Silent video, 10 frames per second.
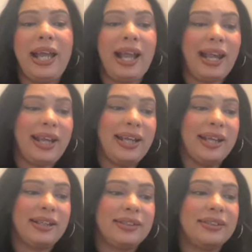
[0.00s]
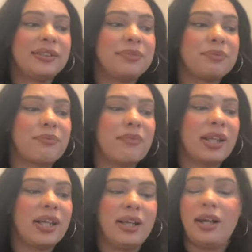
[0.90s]
and
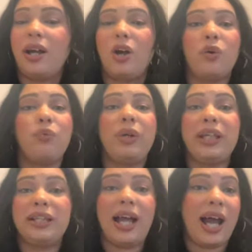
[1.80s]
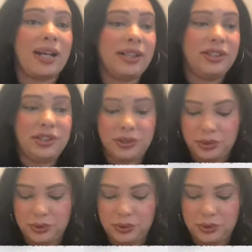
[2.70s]
we kind of do